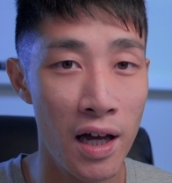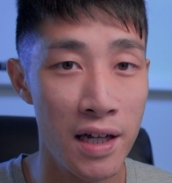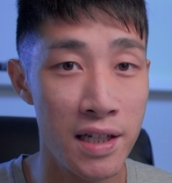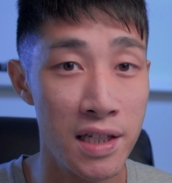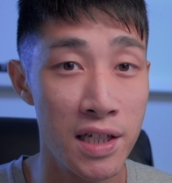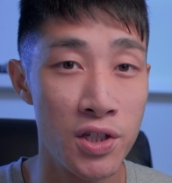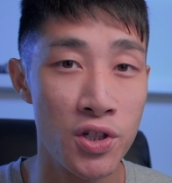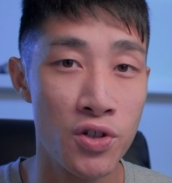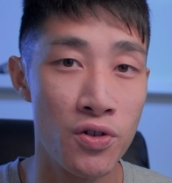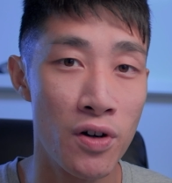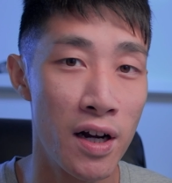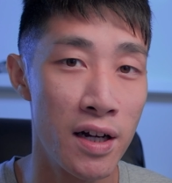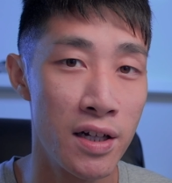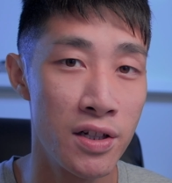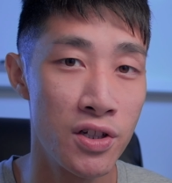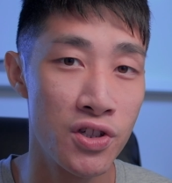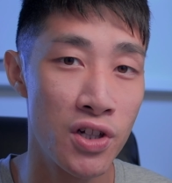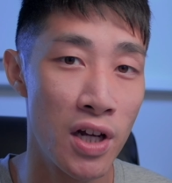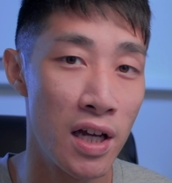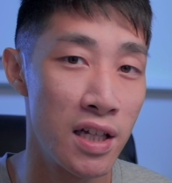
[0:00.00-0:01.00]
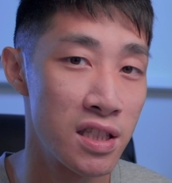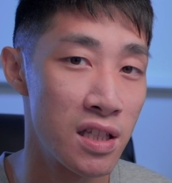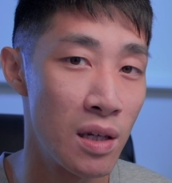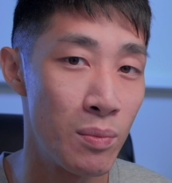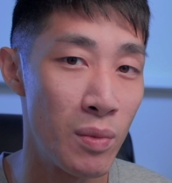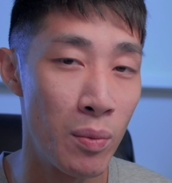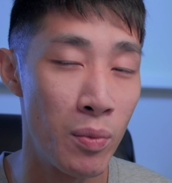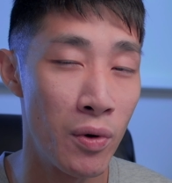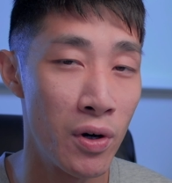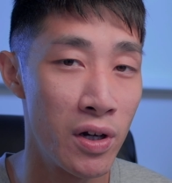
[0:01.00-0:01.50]
I did try and chase
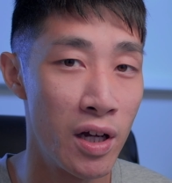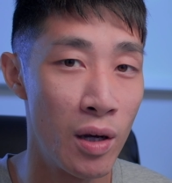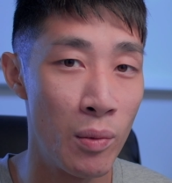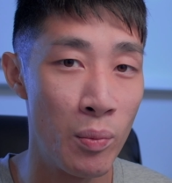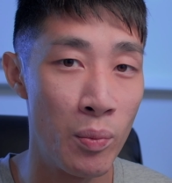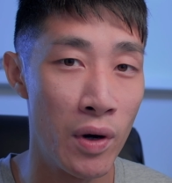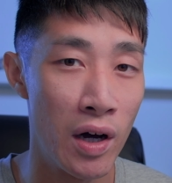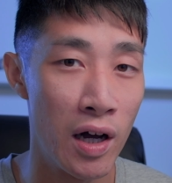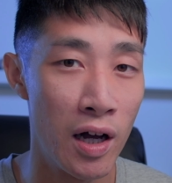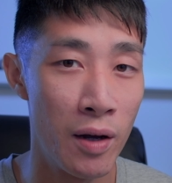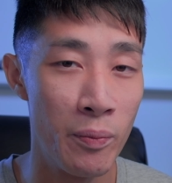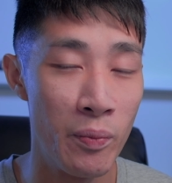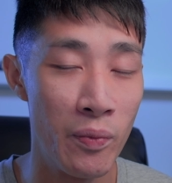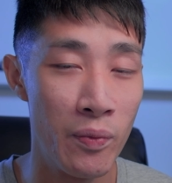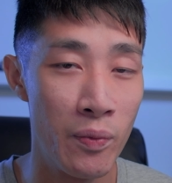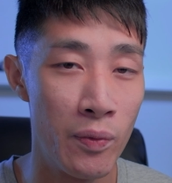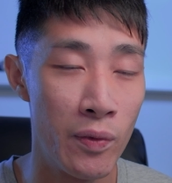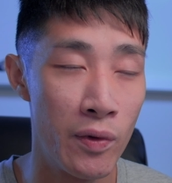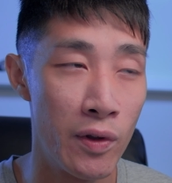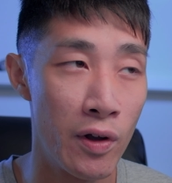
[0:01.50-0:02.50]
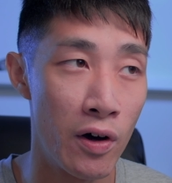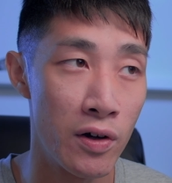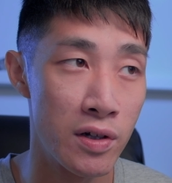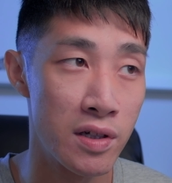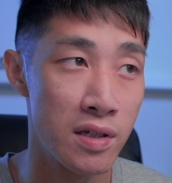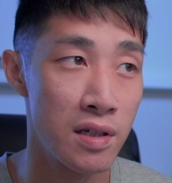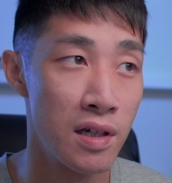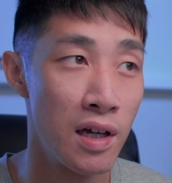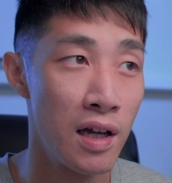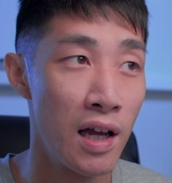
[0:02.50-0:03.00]
them up on it, but I'm
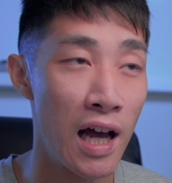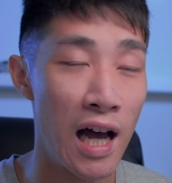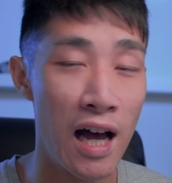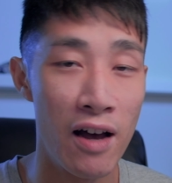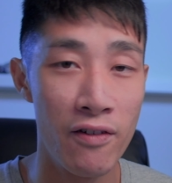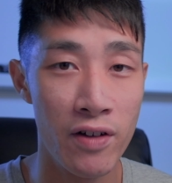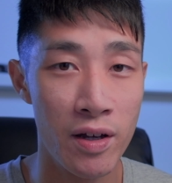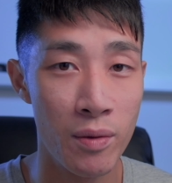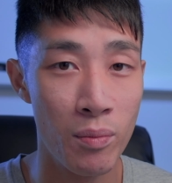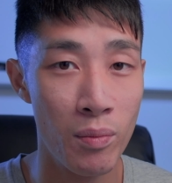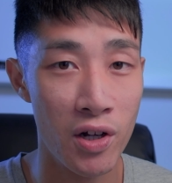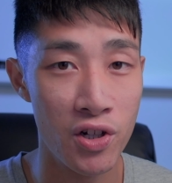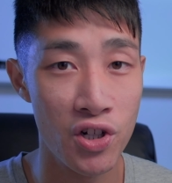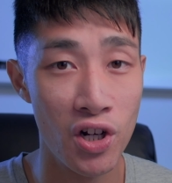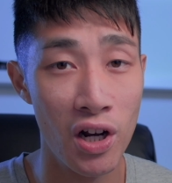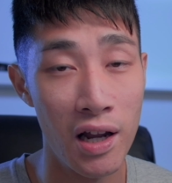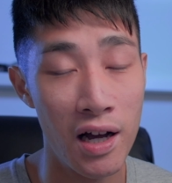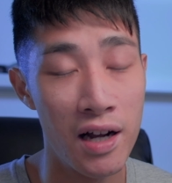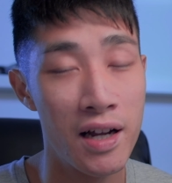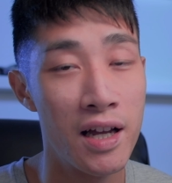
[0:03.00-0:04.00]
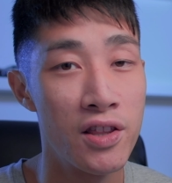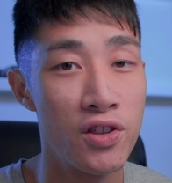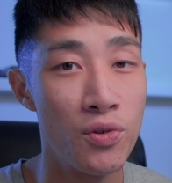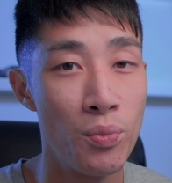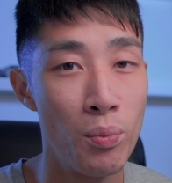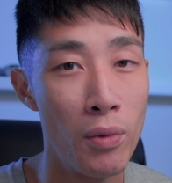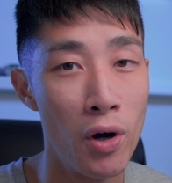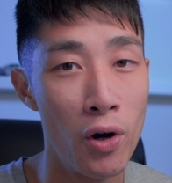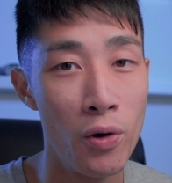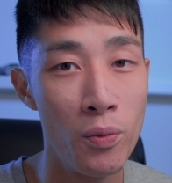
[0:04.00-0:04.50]
not having much luck at the
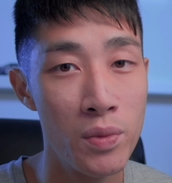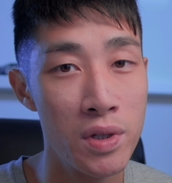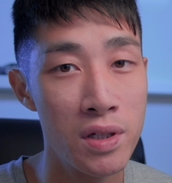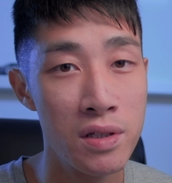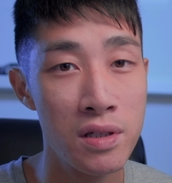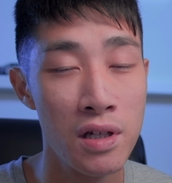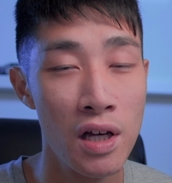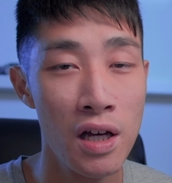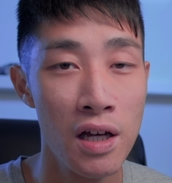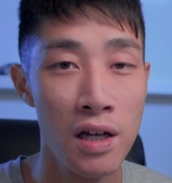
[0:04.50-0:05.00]
moment.